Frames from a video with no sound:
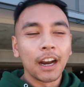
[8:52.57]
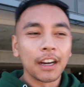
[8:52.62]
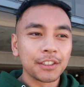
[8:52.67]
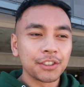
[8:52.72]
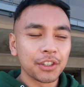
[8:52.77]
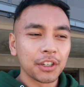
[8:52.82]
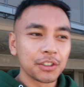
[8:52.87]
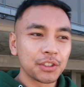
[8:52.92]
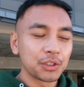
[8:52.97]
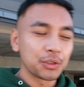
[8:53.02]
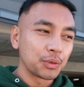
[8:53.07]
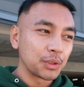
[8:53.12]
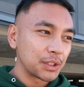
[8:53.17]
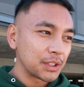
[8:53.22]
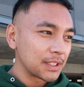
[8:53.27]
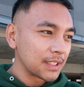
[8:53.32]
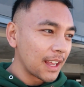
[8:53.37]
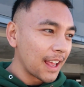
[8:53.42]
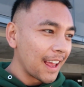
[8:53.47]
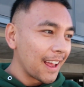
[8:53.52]
right, y'all, so
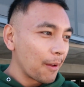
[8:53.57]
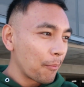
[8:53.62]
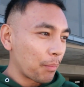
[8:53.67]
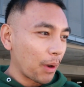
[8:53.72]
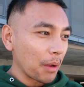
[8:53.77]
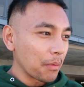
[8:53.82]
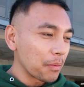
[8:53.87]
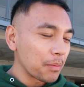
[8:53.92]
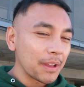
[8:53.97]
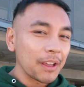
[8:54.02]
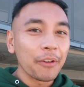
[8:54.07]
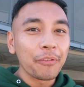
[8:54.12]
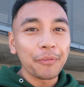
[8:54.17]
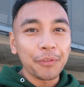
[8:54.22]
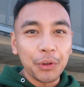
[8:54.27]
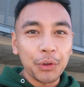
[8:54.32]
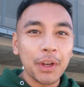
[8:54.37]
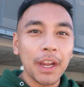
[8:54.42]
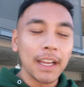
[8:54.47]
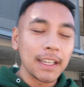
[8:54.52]
it's probably a
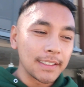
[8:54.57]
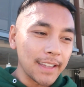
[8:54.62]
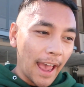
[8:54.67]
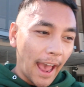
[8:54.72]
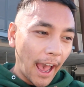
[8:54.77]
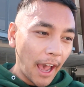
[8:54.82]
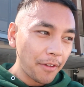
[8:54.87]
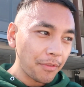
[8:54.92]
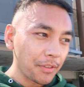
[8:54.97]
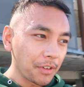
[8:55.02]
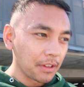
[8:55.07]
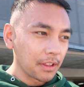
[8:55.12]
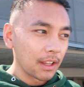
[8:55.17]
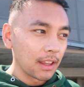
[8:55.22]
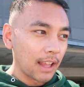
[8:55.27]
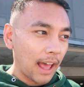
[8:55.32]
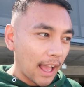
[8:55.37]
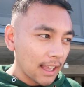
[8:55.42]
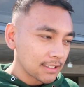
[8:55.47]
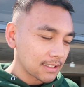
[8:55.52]
few days after the
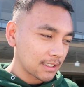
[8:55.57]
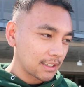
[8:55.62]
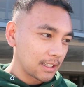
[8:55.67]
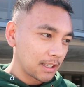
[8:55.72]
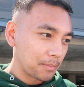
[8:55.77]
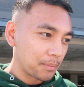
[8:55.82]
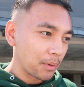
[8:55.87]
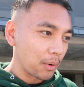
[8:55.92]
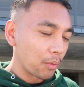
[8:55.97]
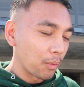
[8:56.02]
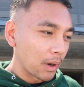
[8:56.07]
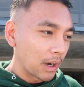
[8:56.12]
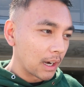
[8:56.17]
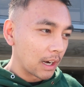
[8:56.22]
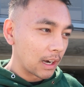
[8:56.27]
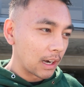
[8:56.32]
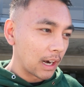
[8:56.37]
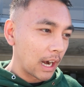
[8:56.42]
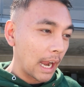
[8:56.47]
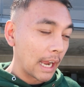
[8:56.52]
last clip
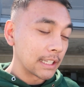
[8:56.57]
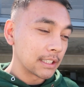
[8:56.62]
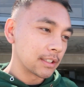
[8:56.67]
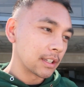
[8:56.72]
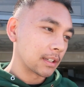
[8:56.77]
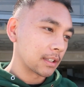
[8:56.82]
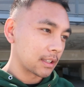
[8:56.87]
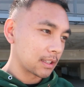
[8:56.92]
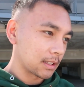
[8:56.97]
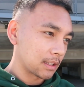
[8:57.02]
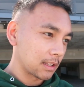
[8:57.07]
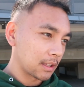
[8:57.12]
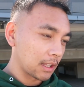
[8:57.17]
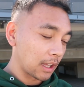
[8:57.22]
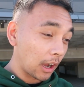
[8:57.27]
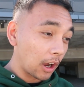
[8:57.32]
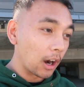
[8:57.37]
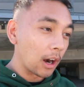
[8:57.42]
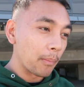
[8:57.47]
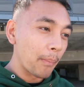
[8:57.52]
where I took
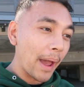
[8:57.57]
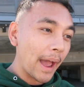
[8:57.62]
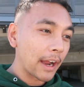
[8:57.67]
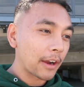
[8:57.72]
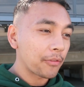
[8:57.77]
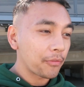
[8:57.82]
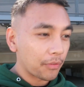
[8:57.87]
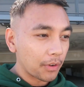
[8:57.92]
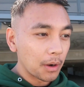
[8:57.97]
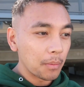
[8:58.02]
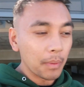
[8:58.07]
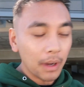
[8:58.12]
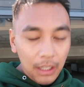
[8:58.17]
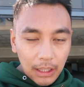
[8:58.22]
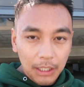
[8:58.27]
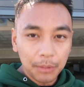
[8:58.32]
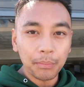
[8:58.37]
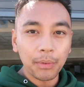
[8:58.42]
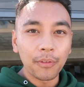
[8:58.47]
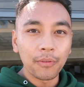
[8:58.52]
the car back from
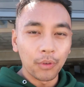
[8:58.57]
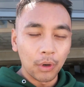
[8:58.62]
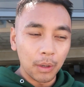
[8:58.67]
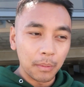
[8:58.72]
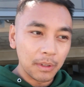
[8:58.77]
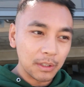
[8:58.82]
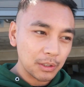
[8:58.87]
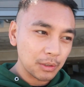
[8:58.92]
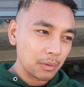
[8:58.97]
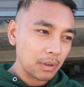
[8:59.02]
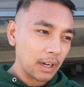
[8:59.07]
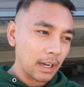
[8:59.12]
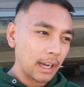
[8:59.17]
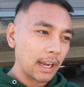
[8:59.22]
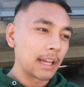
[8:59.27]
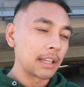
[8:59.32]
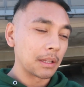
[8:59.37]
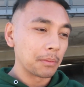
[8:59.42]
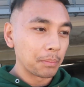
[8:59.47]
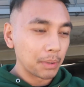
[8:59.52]
Elite Performance, where I
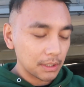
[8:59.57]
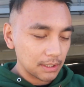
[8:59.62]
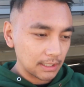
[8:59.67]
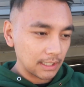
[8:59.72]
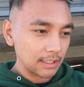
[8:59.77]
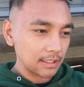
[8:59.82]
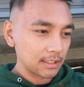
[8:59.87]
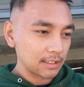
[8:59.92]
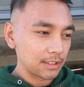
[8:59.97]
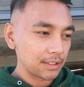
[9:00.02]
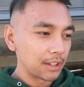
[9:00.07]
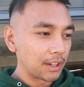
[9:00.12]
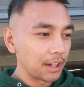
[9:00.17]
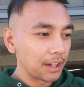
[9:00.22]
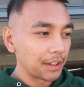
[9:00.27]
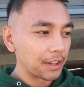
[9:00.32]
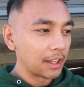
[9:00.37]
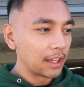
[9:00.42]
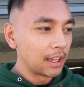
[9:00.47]
got the bushings installed